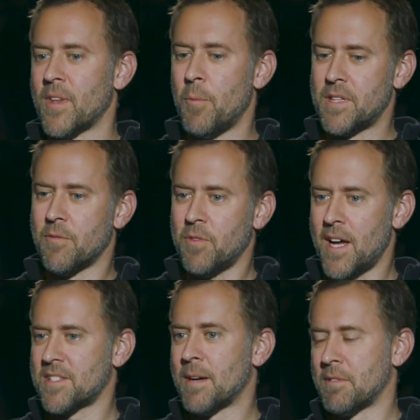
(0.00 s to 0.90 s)
What that flag
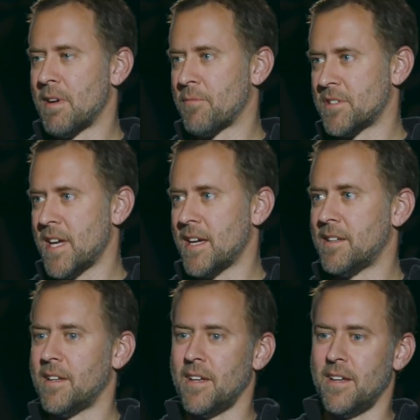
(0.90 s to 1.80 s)
has come to represent,
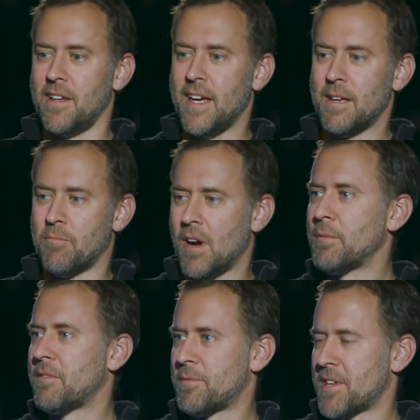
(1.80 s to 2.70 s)
and
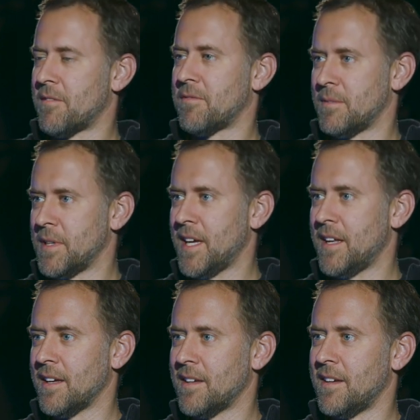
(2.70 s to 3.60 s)
probably represented from the
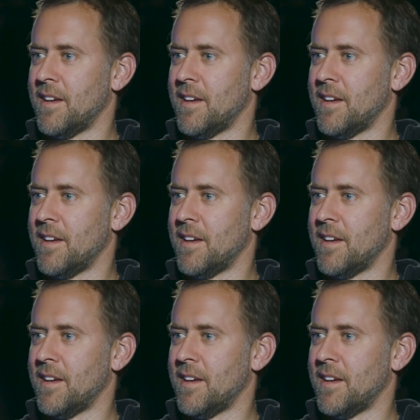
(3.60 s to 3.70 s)
beginning,